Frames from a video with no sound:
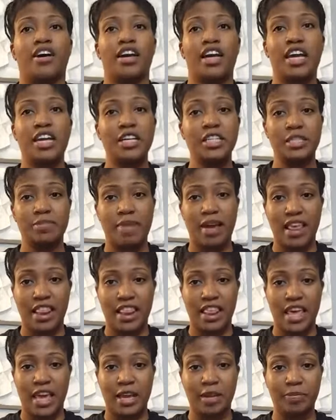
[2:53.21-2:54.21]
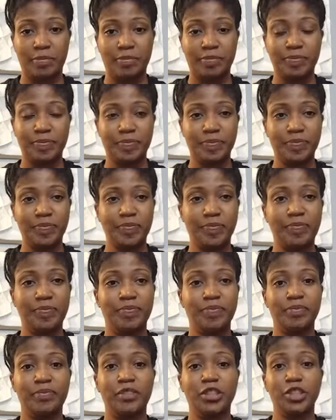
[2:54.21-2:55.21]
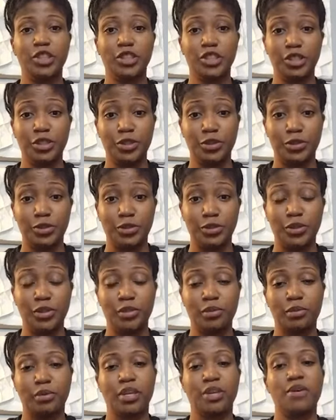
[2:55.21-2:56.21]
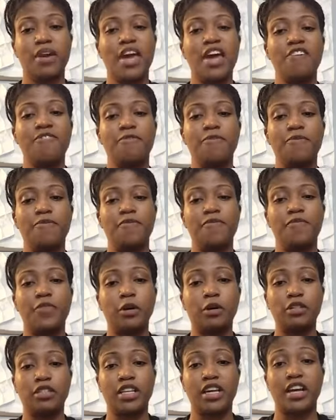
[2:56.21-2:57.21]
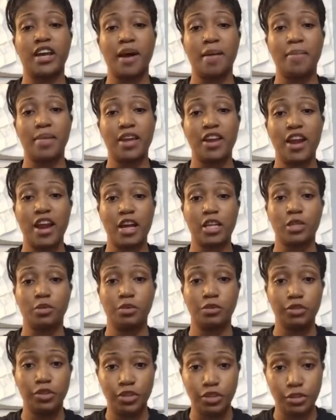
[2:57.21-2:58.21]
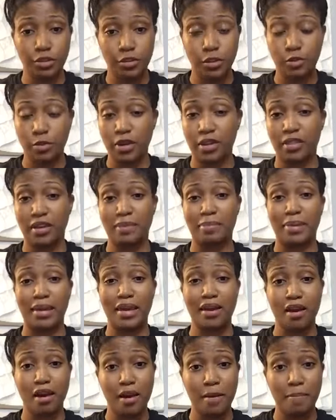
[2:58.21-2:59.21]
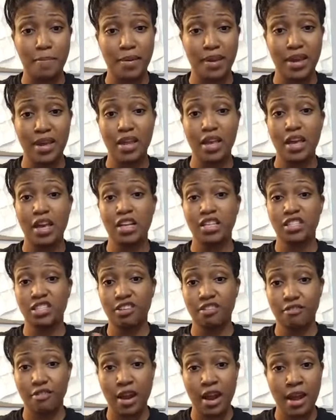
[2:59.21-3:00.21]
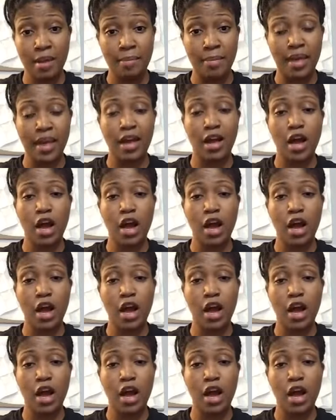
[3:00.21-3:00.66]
Here's my thing. Shoes. When you have folks that come in your house with shoes, whether it be carpet, ceramic,